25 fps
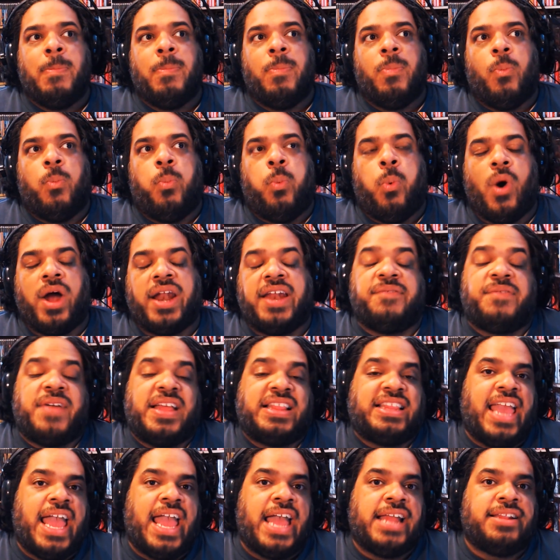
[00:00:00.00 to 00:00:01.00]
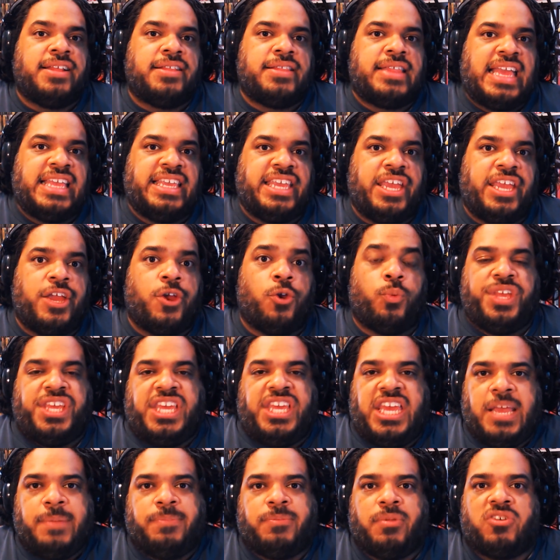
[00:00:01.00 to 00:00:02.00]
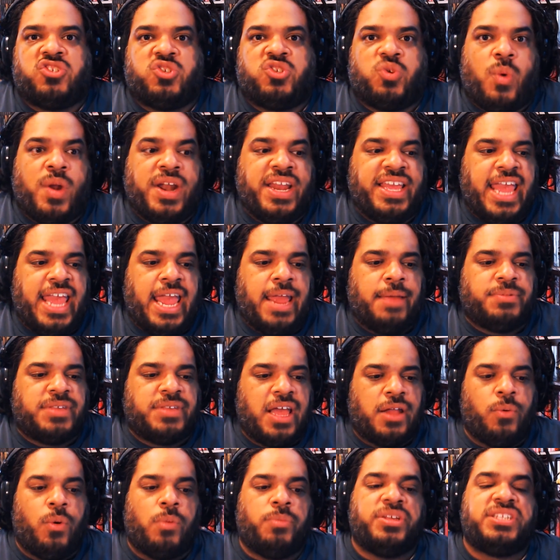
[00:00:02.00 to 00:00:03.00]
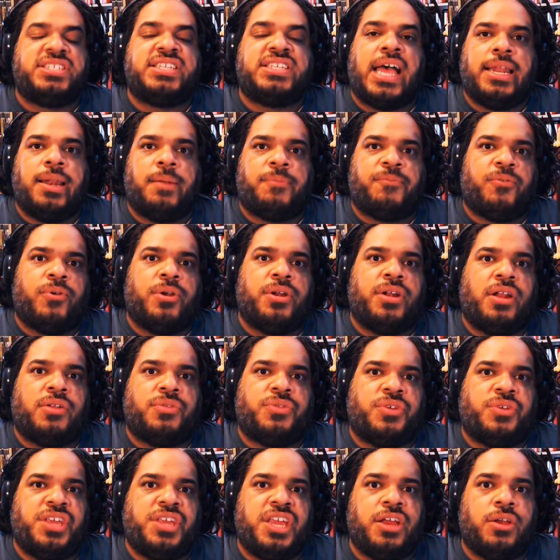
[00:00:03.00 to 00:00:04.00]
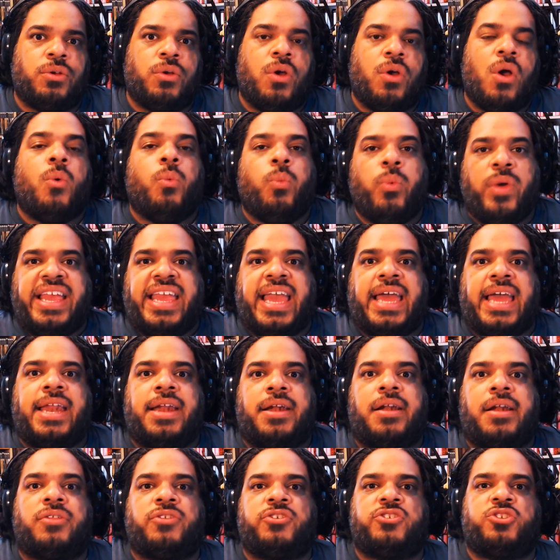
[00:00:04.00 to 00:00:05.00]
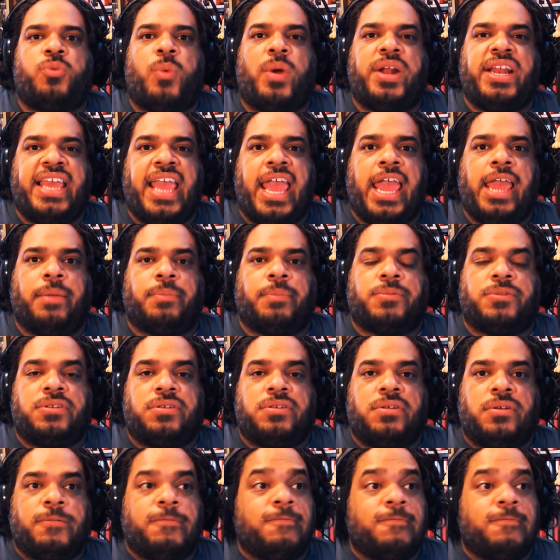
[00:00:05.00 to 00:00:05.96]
What if at the end of that year we keep those 20 games and when we sign up for another year, we get another 20 games?